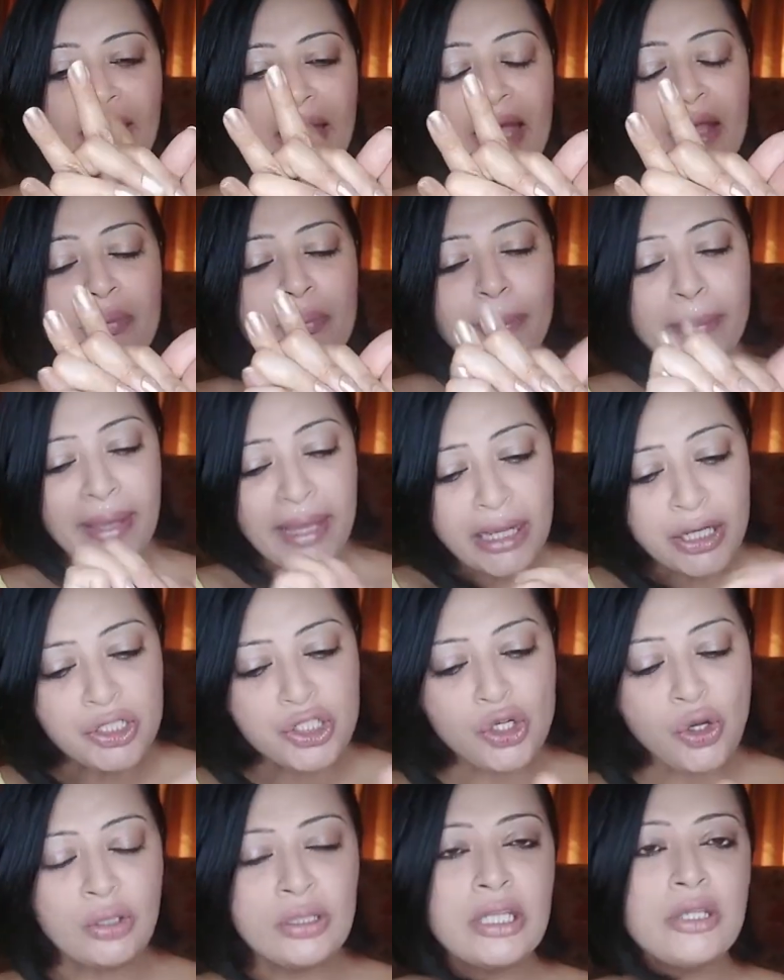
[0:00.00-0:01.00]
And make
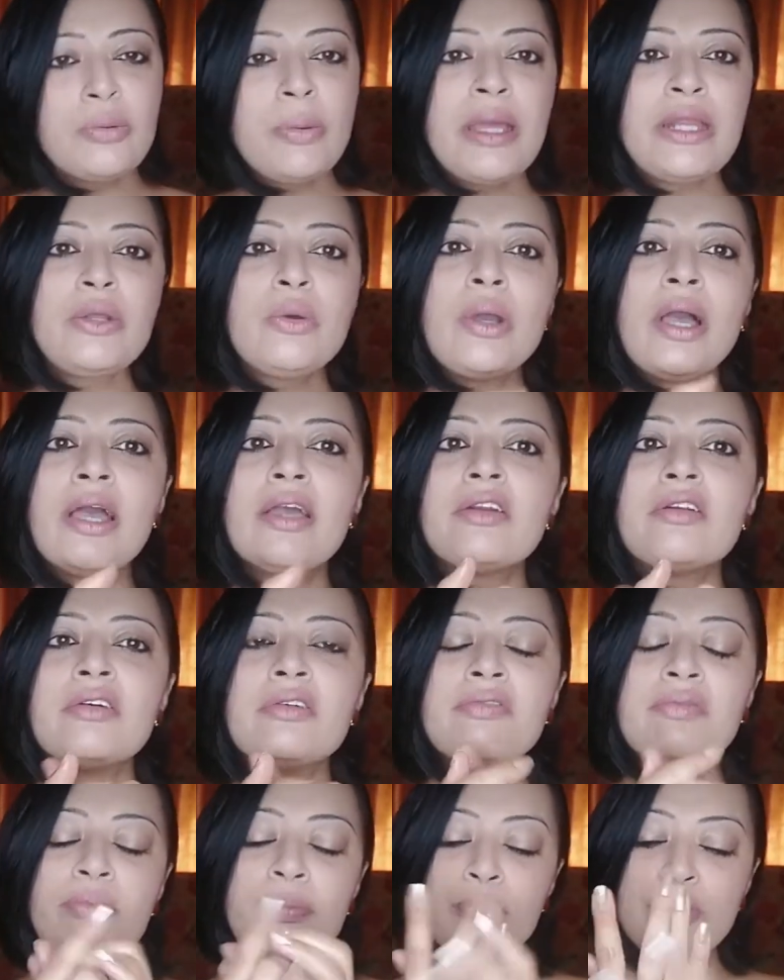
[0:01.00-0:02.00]
sure that when you kind of
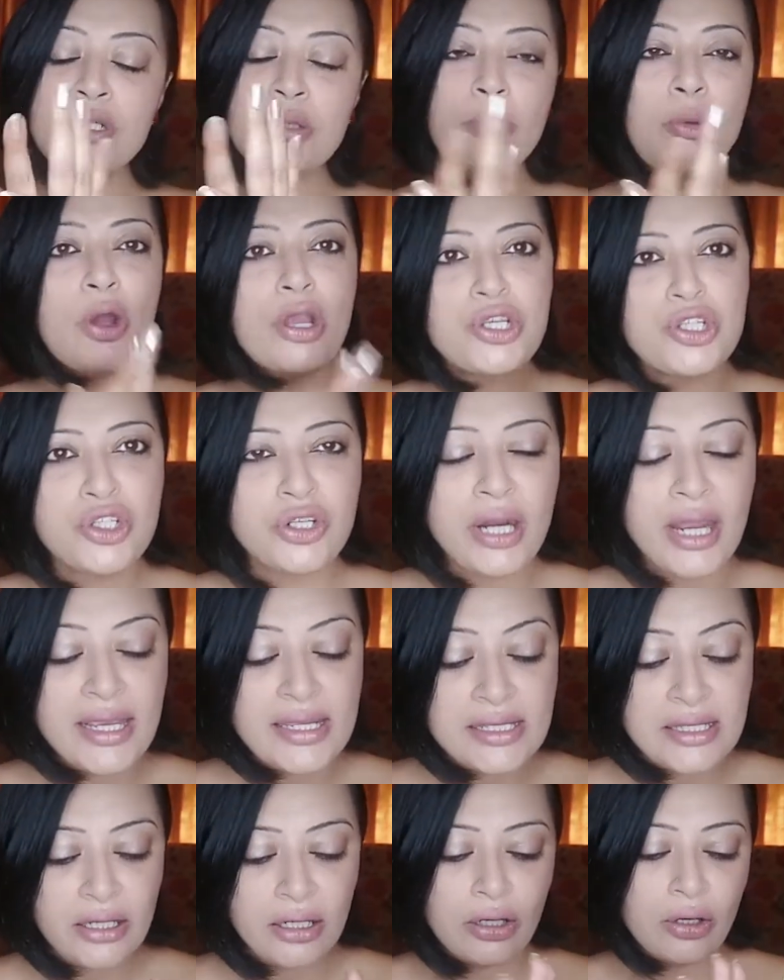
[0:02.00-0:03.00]
put a
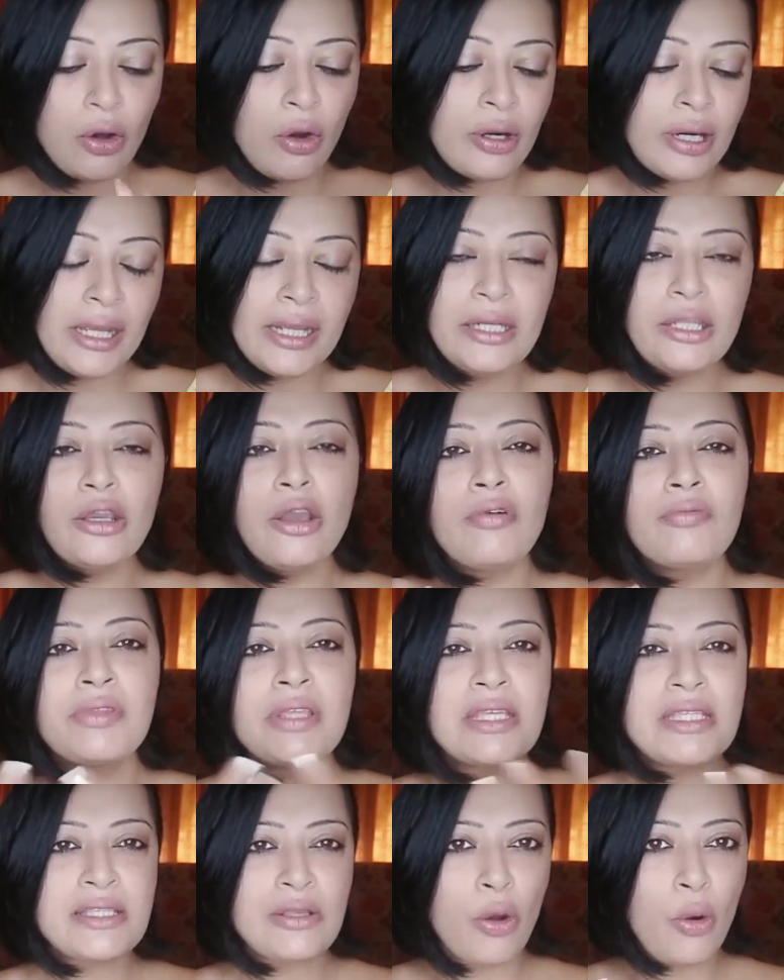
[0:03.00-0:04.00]
moisturizer or any of
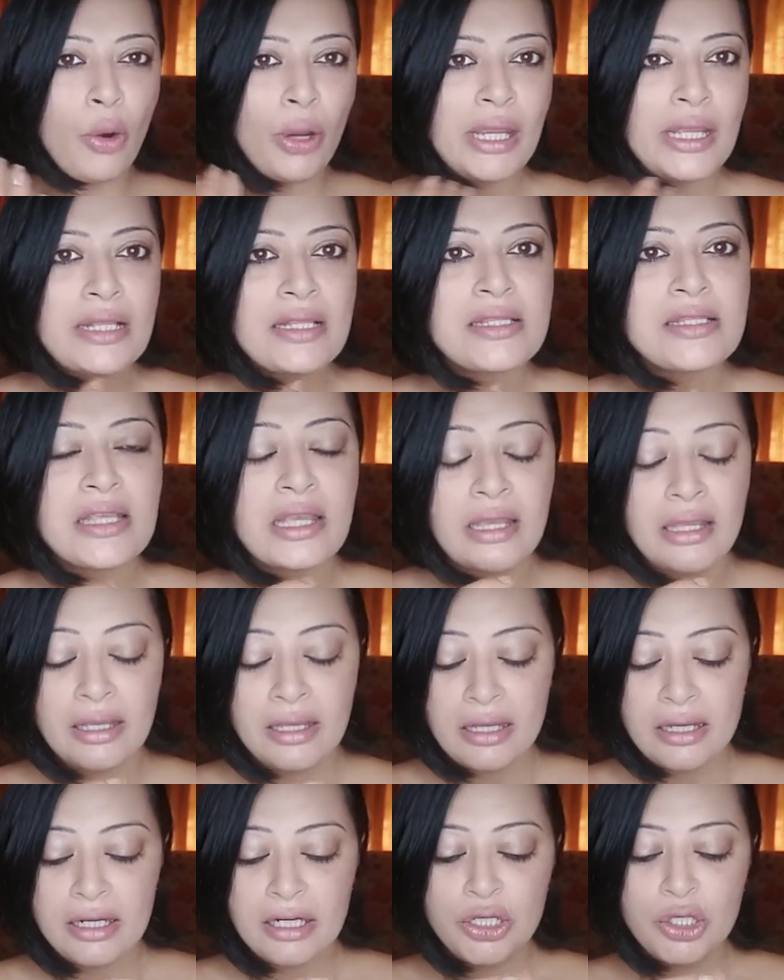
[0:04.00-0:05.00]
these oils,
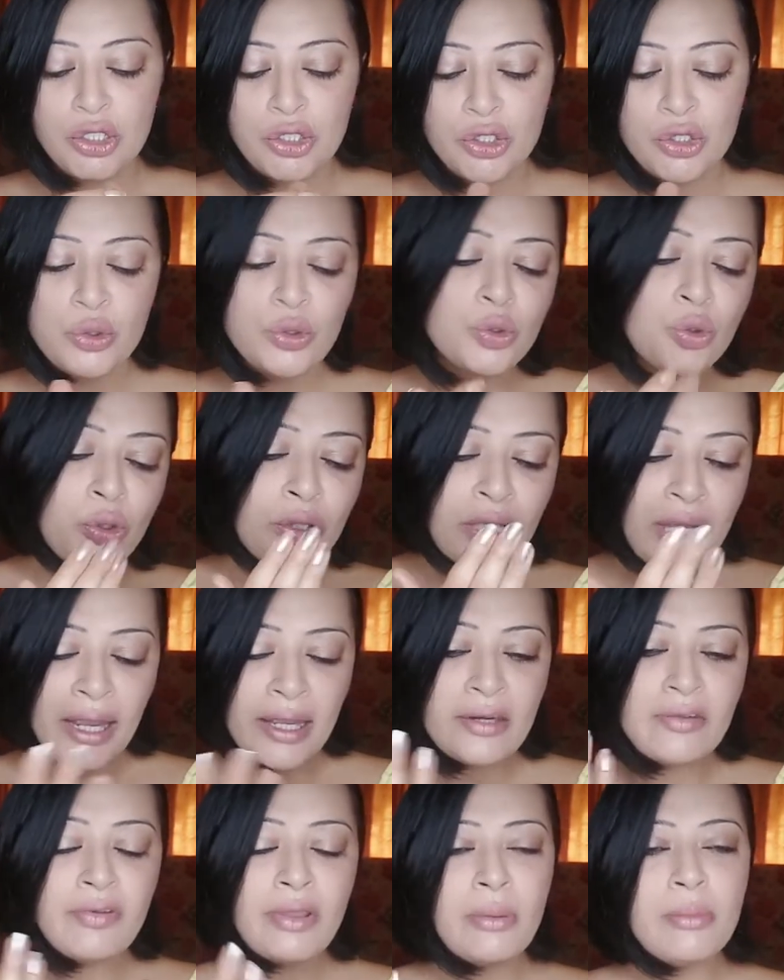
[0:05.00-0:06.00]
you don't
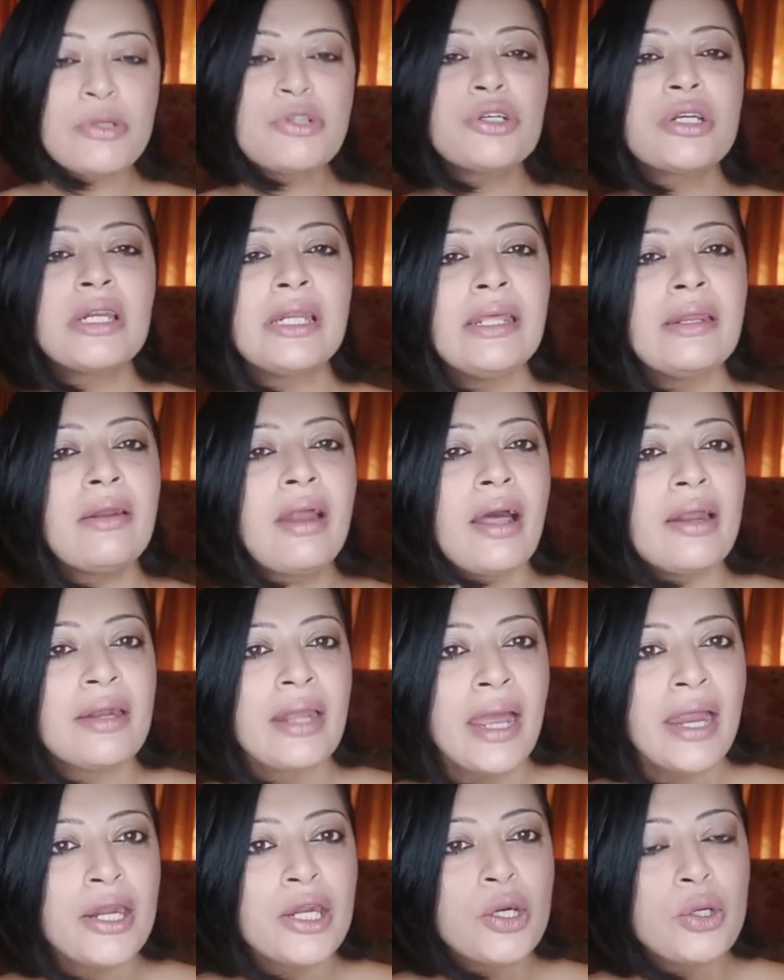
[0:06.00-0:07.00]
kind of immediately run
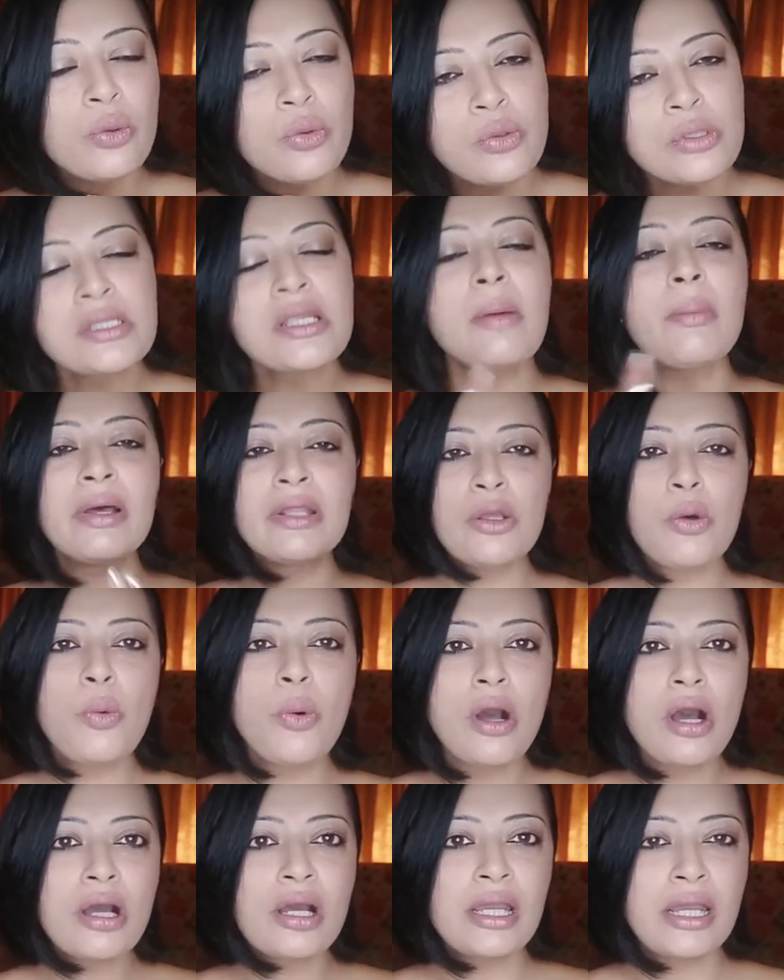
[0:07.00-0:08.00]
and do some other
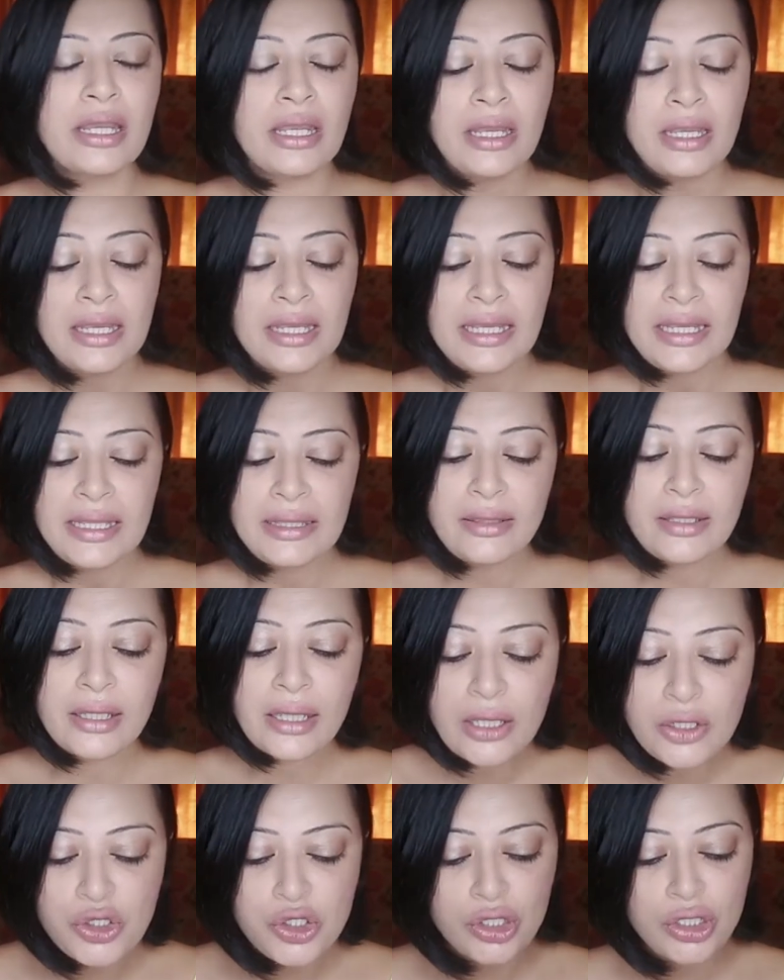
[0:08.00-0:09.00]
work in the
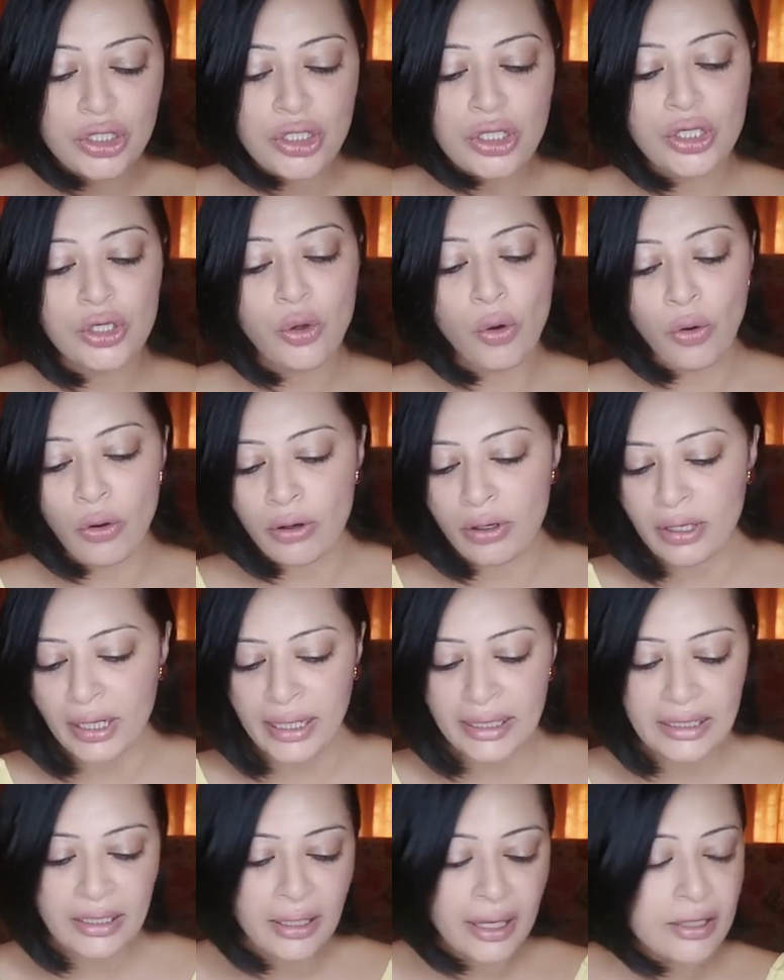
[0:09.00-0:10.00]
kitchen or
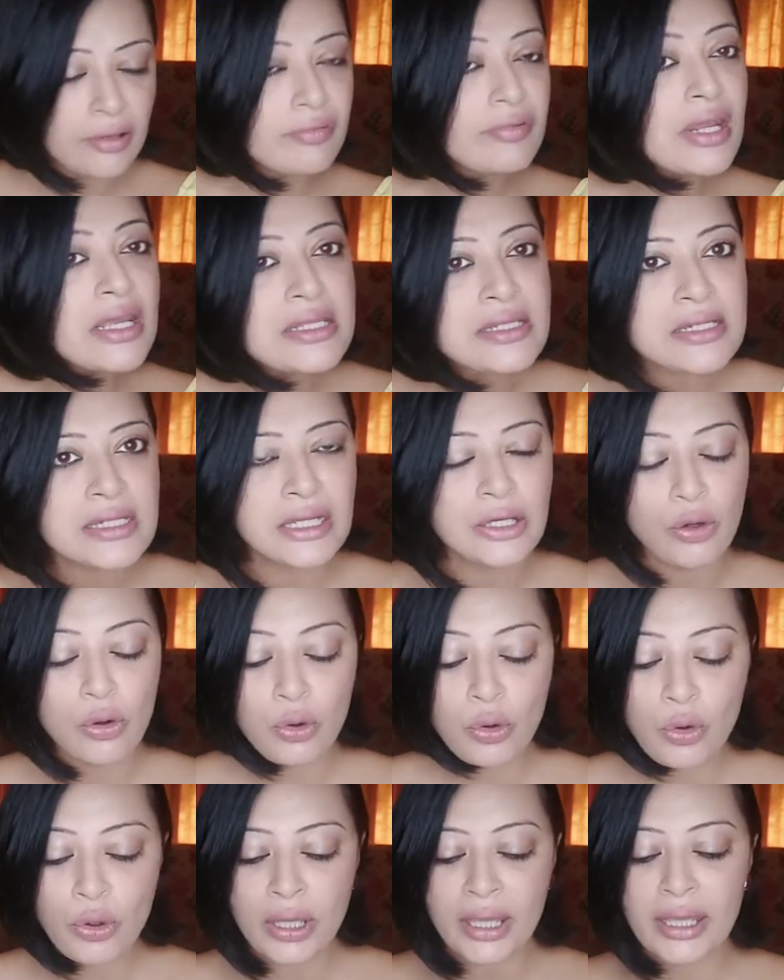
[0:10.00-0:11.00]
any kind of dusting or
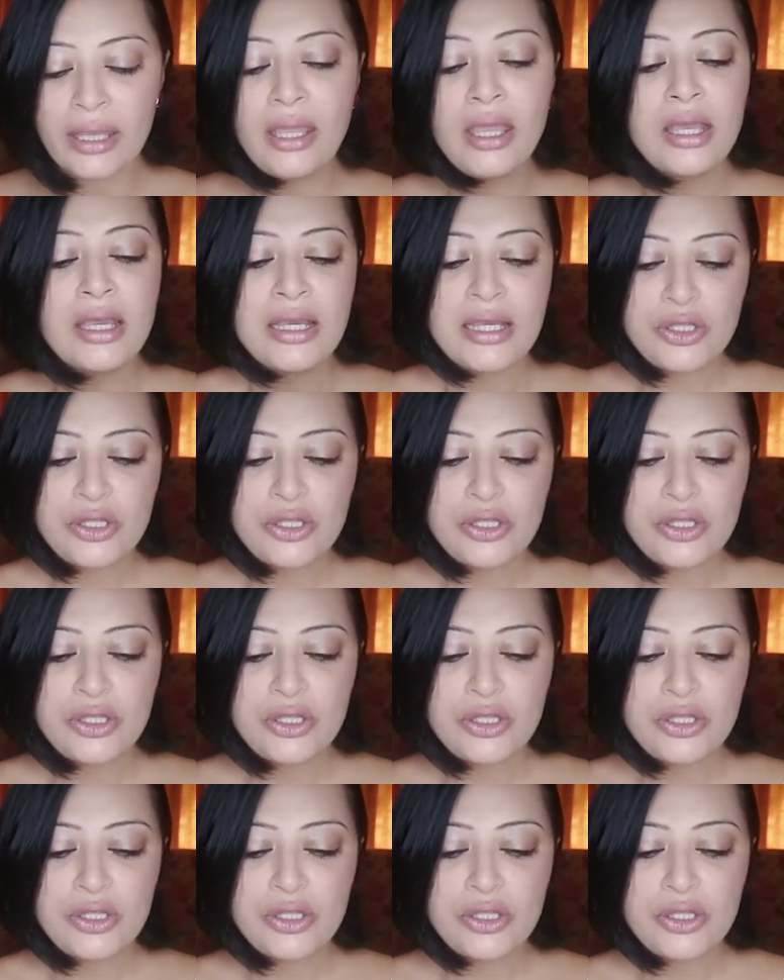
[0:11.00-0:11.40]
cooking.